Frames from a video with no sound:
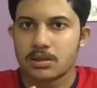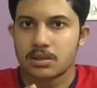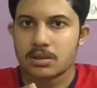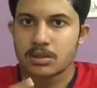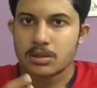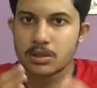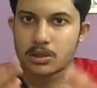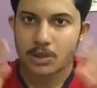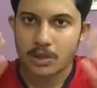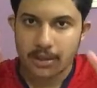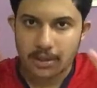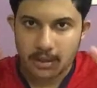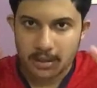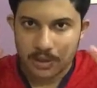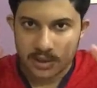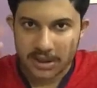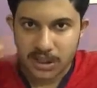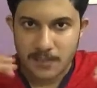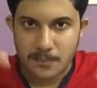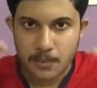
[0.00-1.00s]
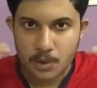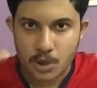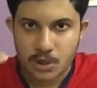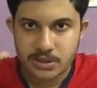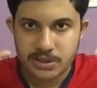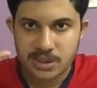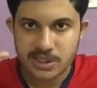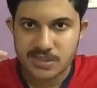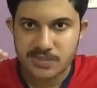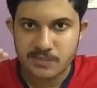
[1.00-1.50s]
your
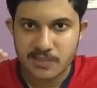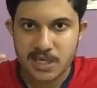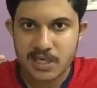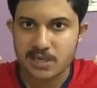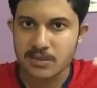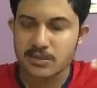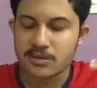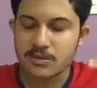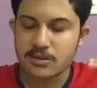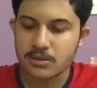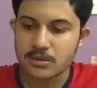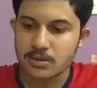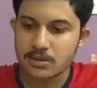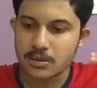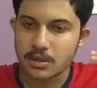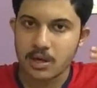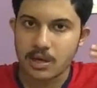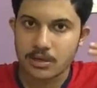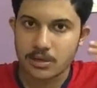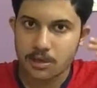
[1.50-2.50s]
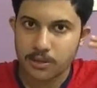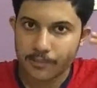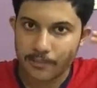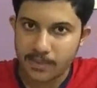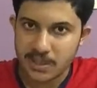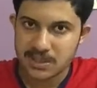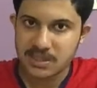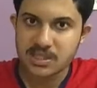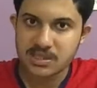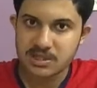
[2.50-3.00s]
subconscious mind or your
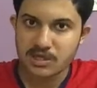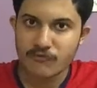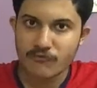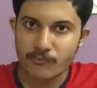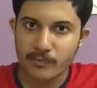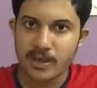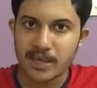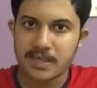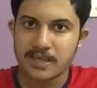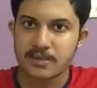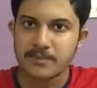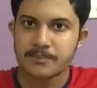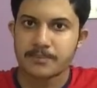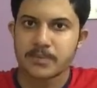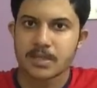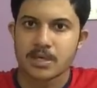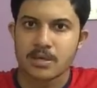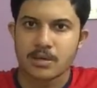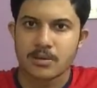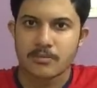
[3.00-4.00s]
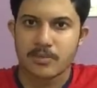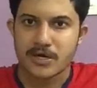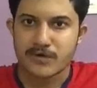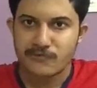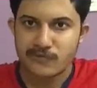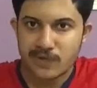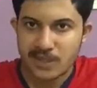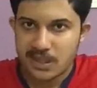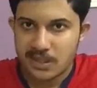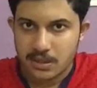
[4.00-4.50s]
presence of mind
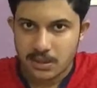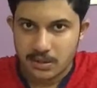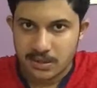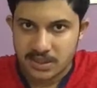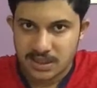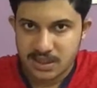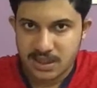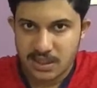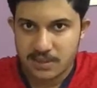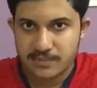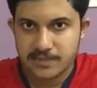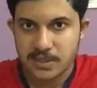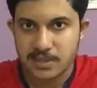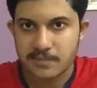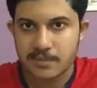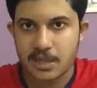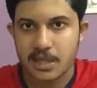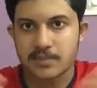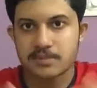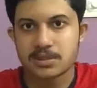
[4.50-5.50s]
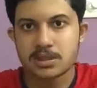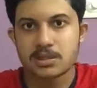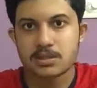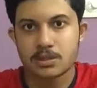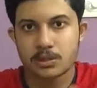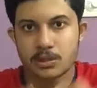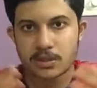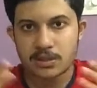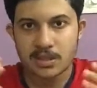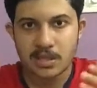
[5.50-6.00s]
might feel disturbed sometimes
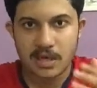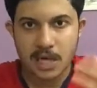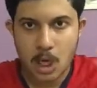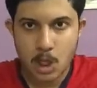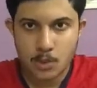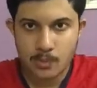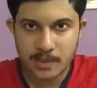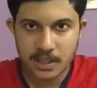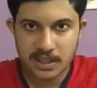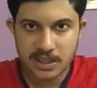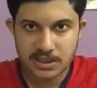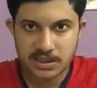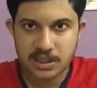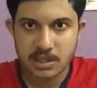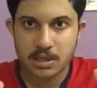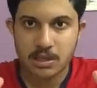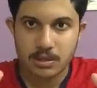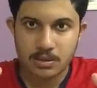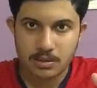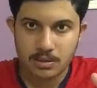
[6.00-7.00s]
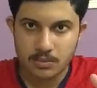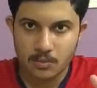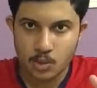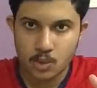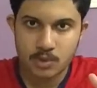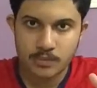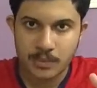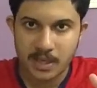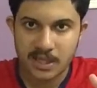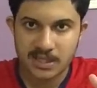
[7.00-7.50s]
during the Rahu Mahadasha or
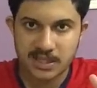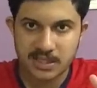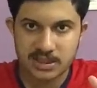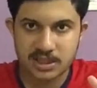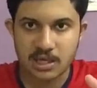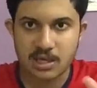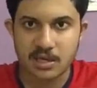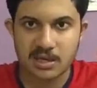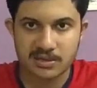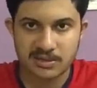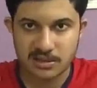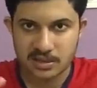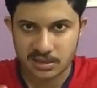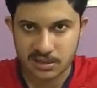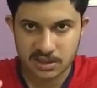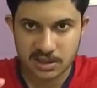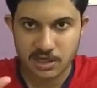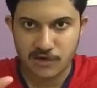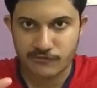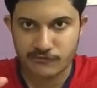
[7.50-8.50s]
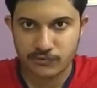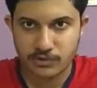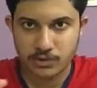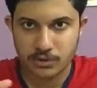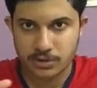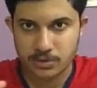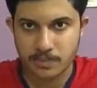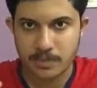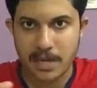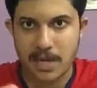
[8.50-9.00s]
Moon Mahadasha or Antardasha of
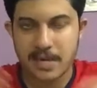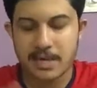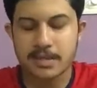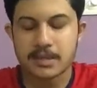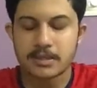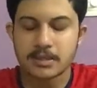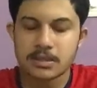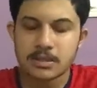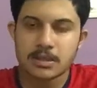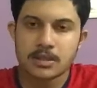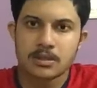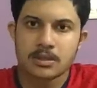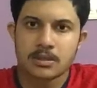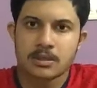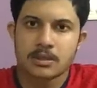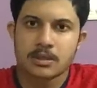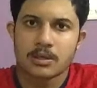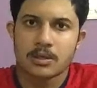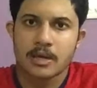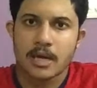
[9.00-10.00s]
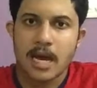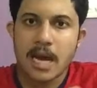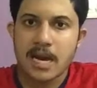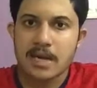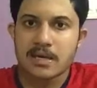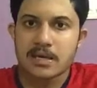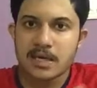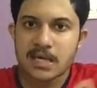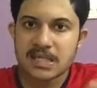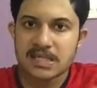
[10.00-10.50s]
those planets.
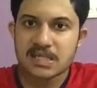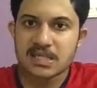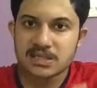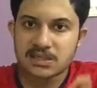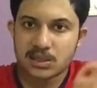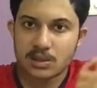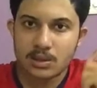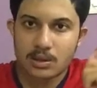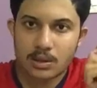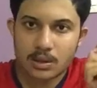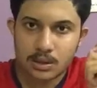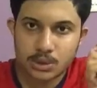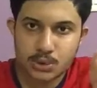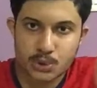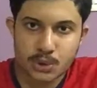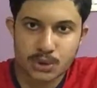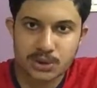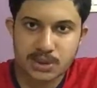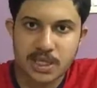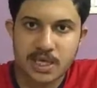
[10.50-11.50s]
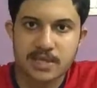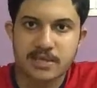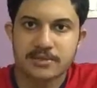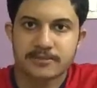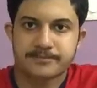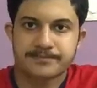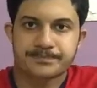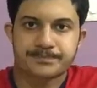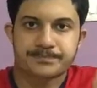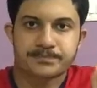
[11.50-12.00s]
And it also shows
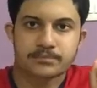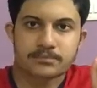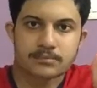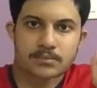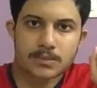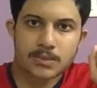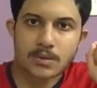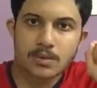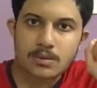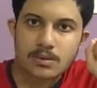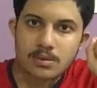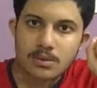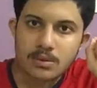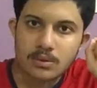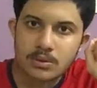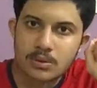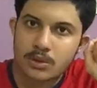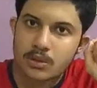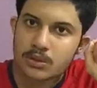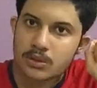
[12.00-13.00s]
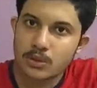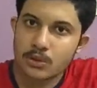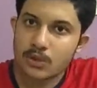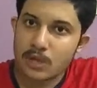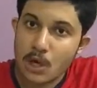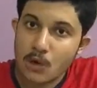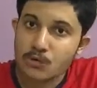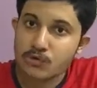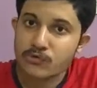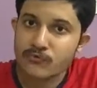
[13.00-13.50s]
that you
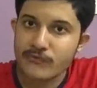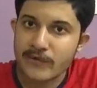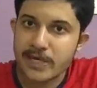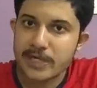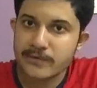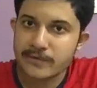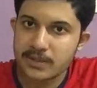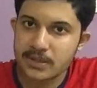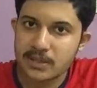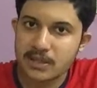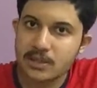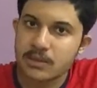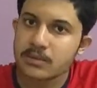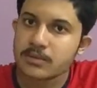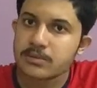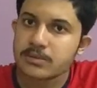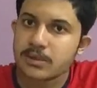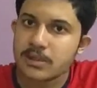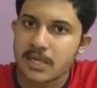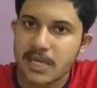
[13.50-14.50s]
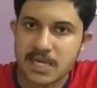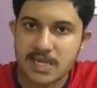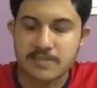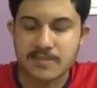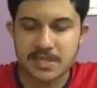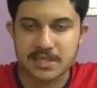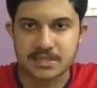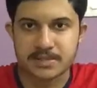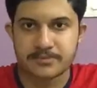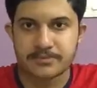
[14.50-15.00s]
love to fight with your
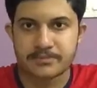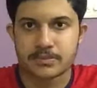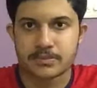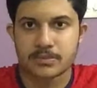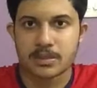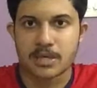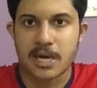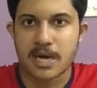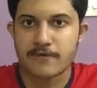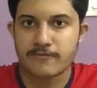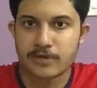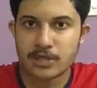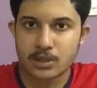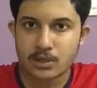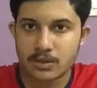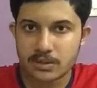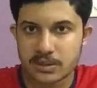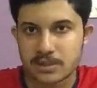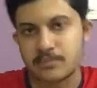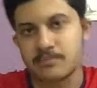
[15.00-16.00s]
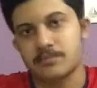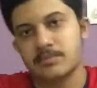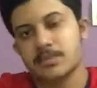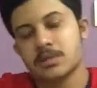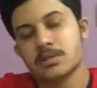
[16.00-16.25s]
enemies and win over them.